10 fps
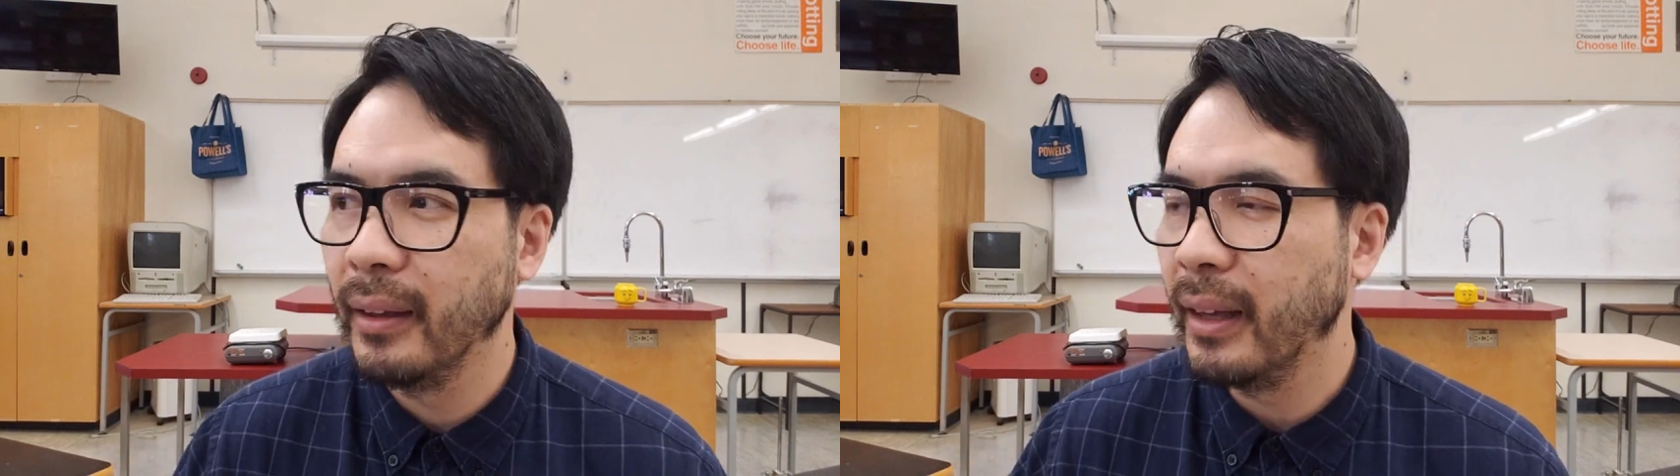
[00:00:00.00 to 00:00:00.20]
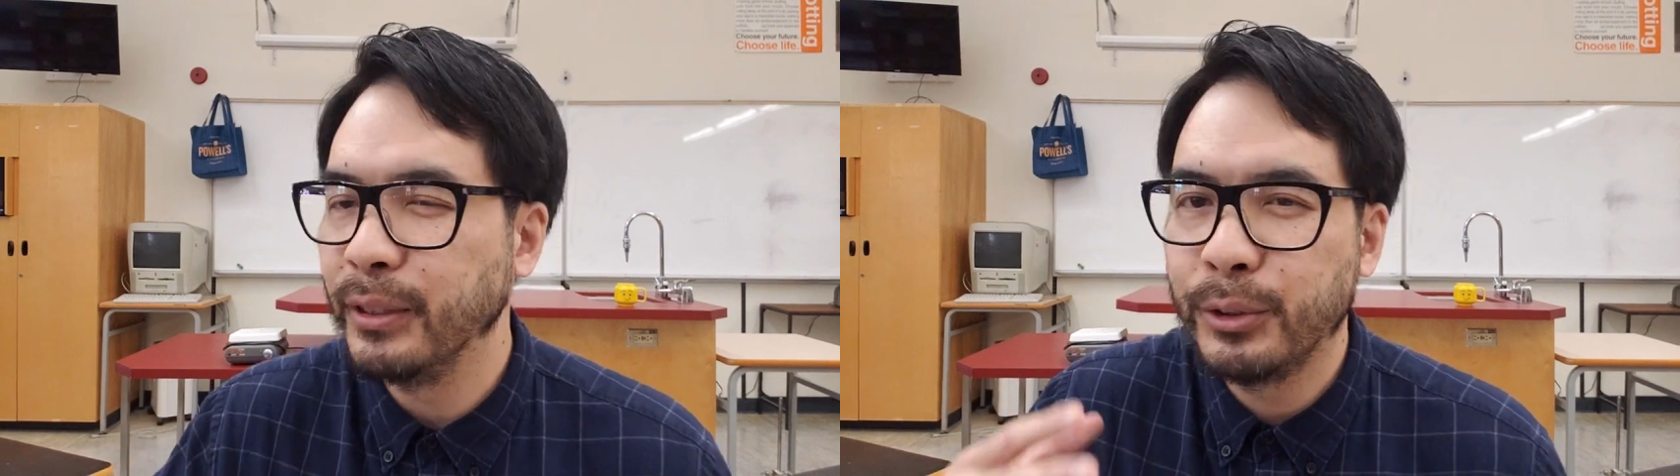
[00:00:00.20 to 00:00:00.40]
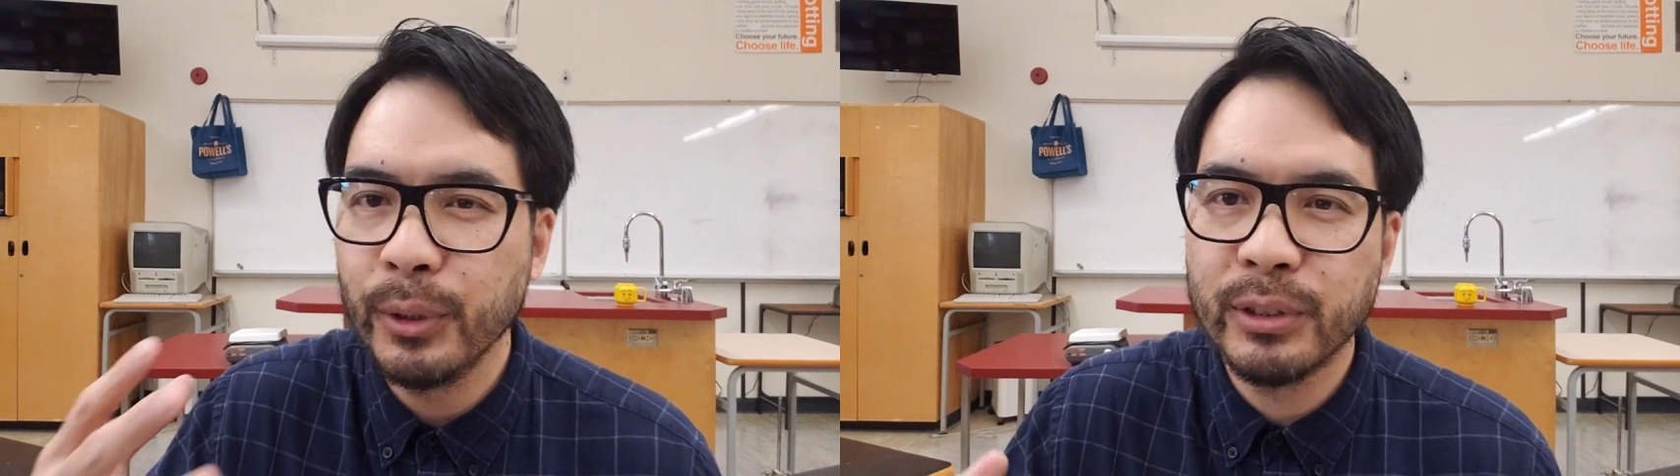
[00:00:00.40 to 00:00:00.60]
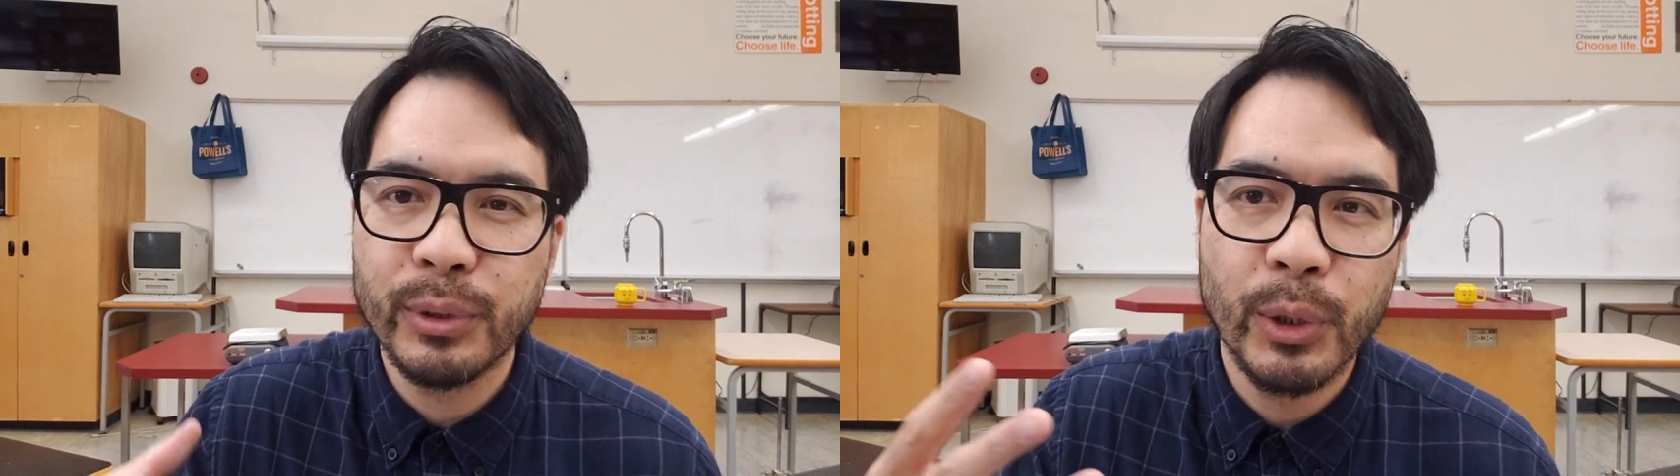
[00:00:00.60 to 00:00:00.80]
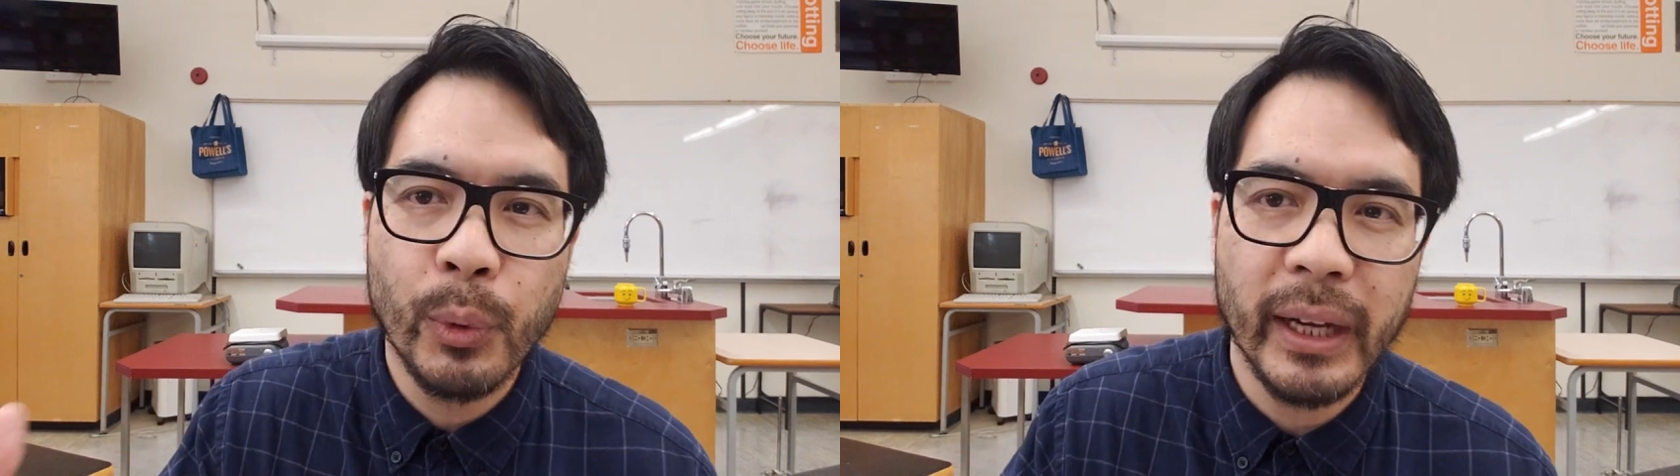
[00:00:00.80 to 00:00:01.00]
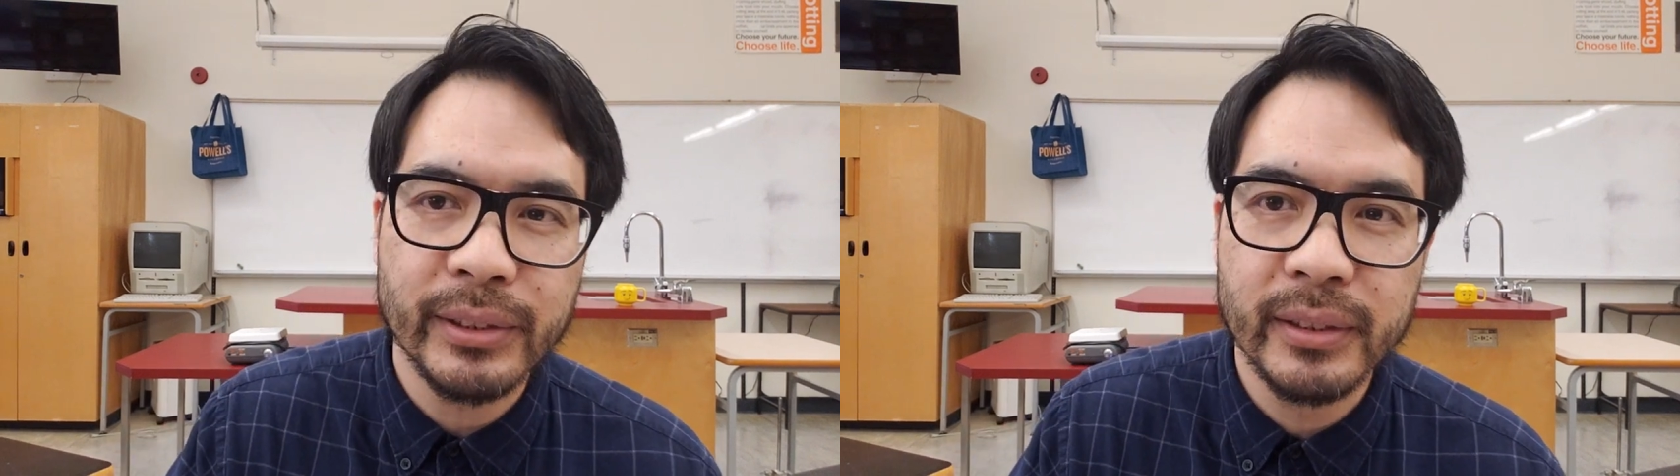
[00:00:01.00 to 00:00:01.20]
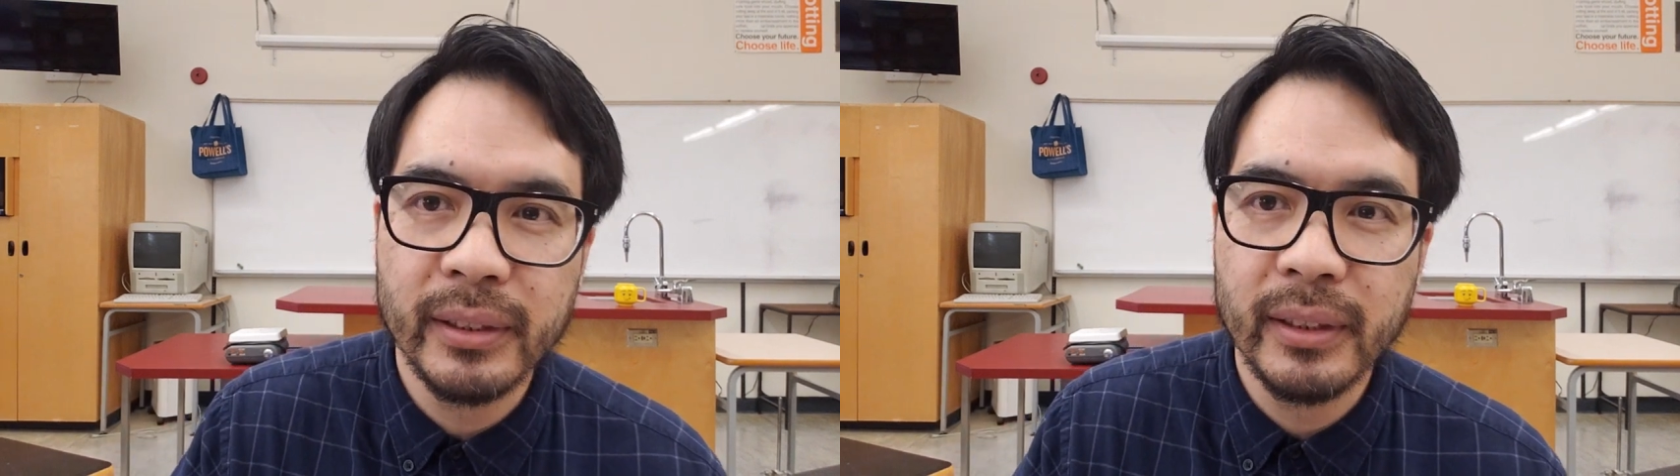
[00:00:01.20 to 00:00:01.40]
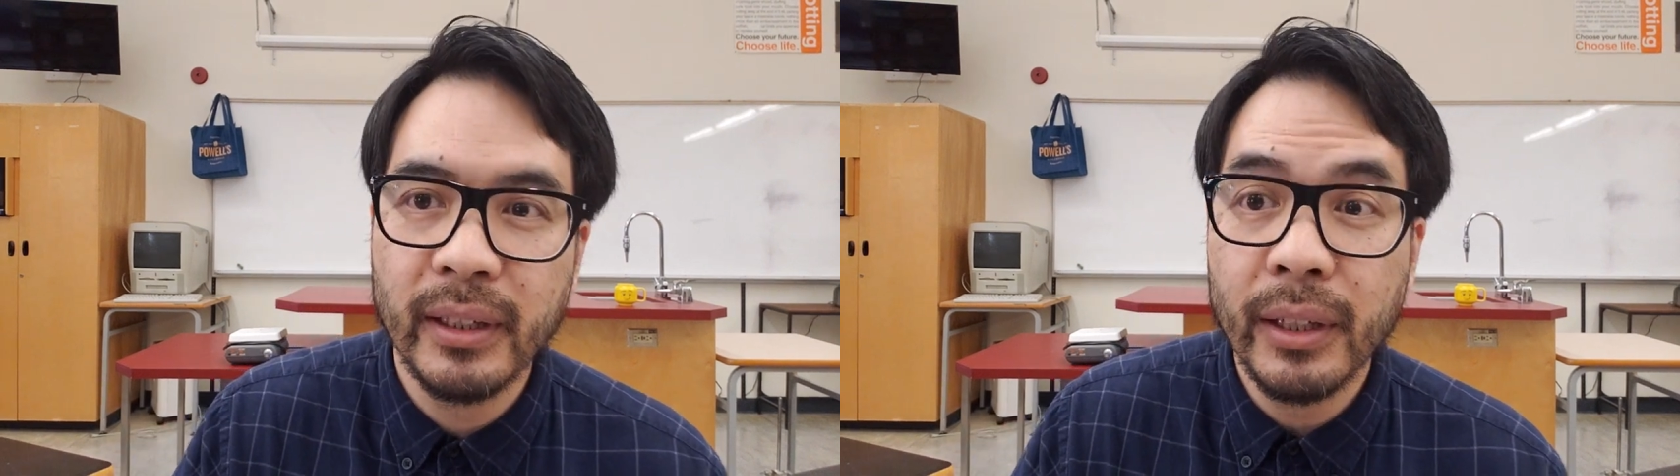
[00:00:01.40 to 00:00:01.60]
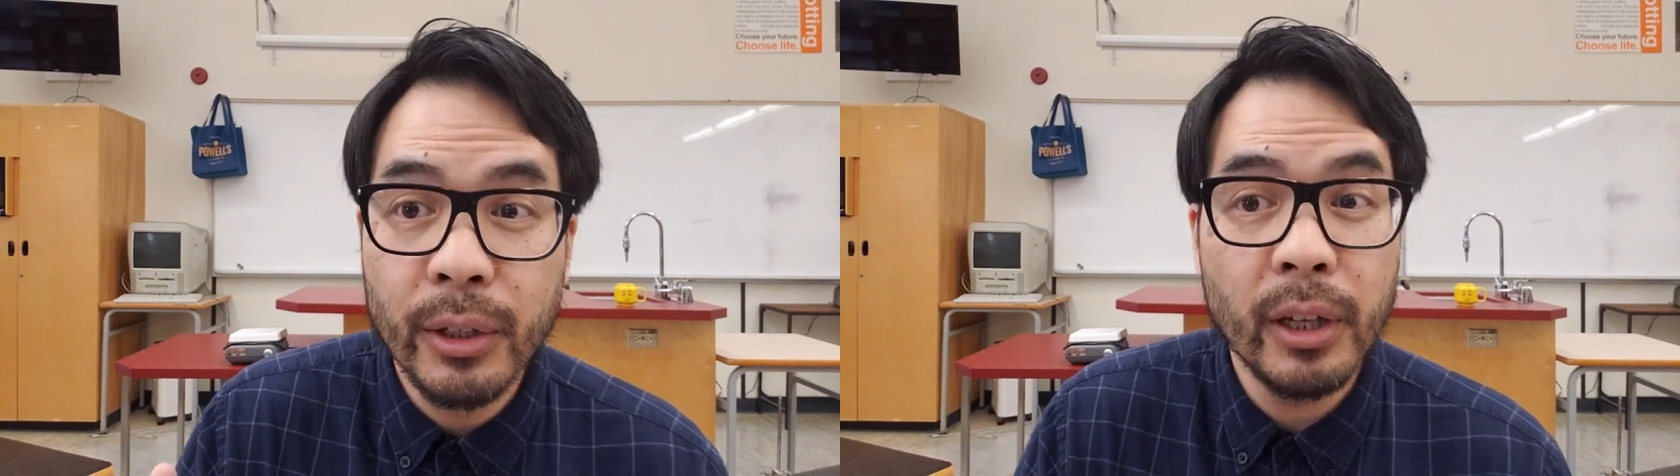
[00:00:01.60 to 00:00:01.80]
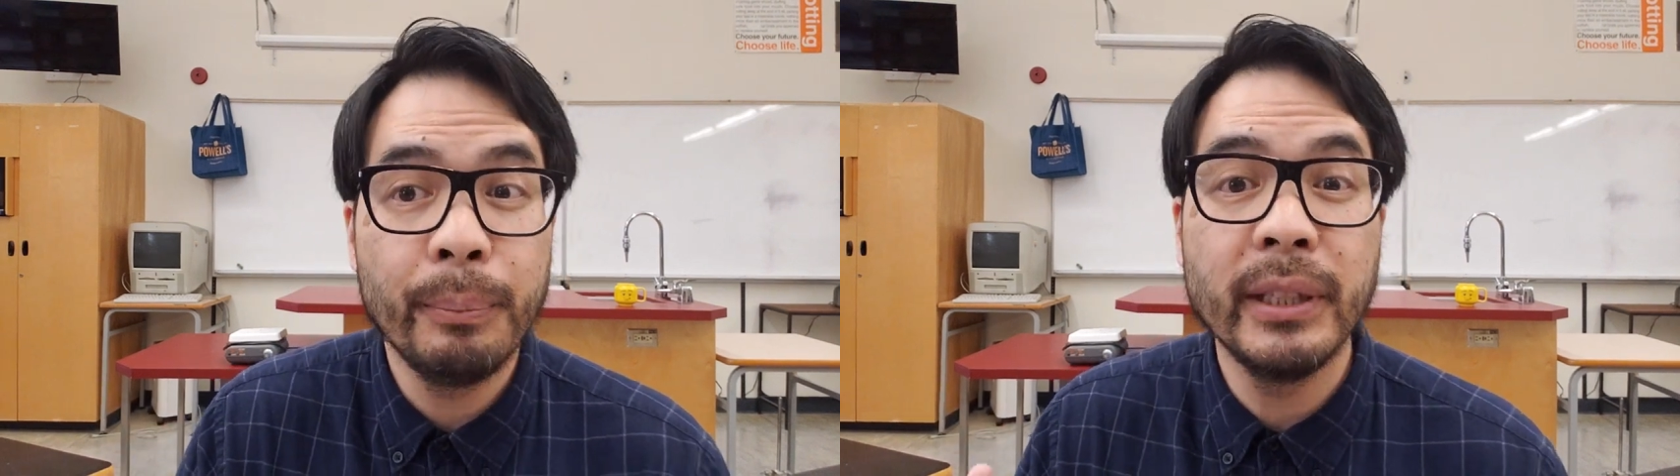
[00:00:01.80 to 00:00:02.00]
a student's request could